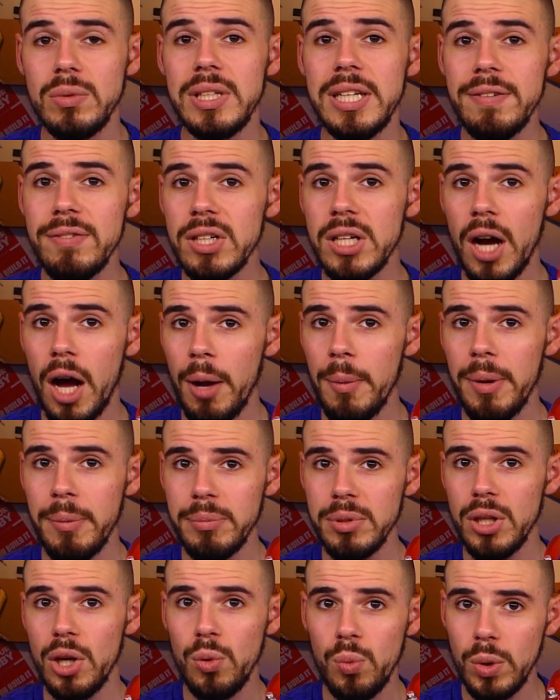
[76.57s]
Leave a
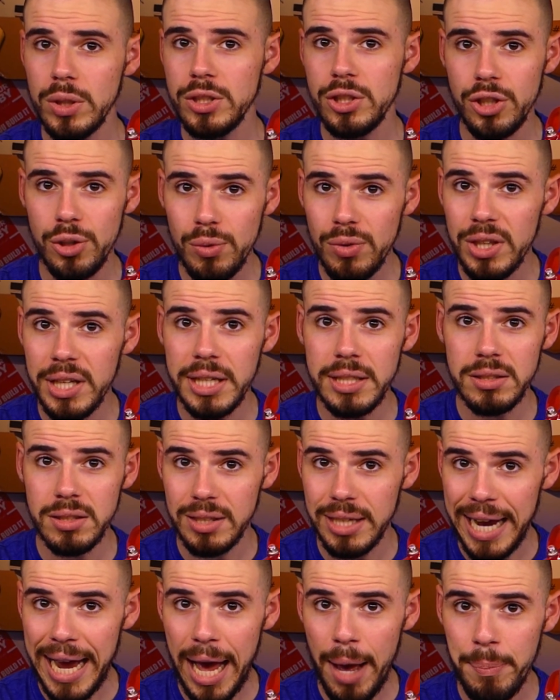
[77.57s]
comment below what you think is
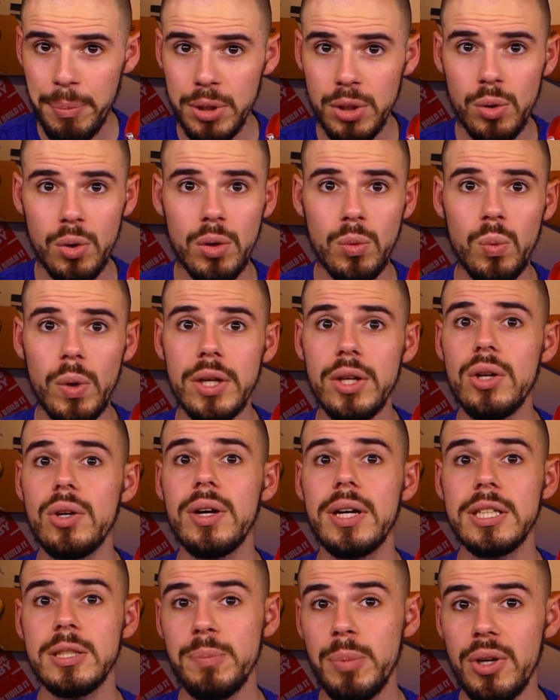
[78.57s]
gonna happen or what
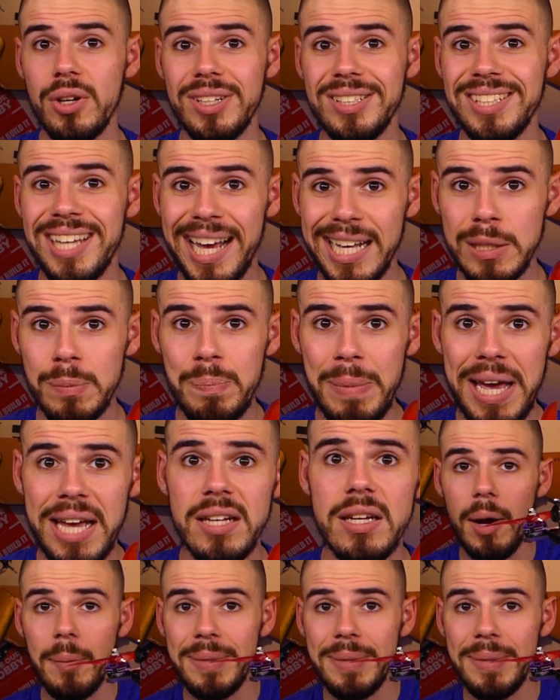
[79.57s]
your experience has been.